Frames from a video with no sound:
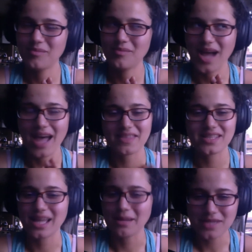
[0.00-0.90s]
at the
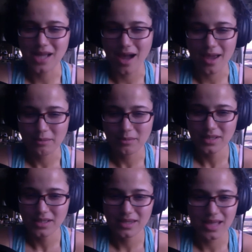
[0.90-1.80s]
same time
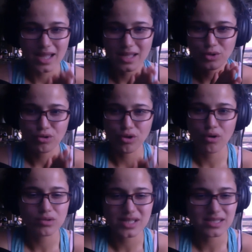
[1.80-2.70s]
that
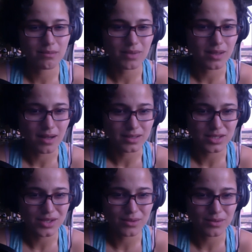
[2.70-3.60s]
doesn't belong
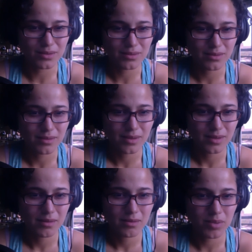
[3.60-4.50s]
to you,
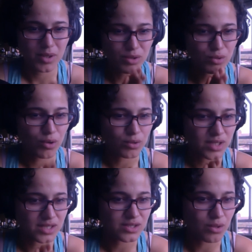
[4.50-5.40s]
but you hold
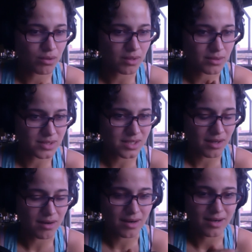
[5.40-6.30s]
it so close to
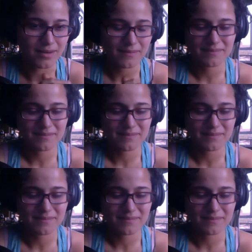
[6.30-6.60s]
your heart.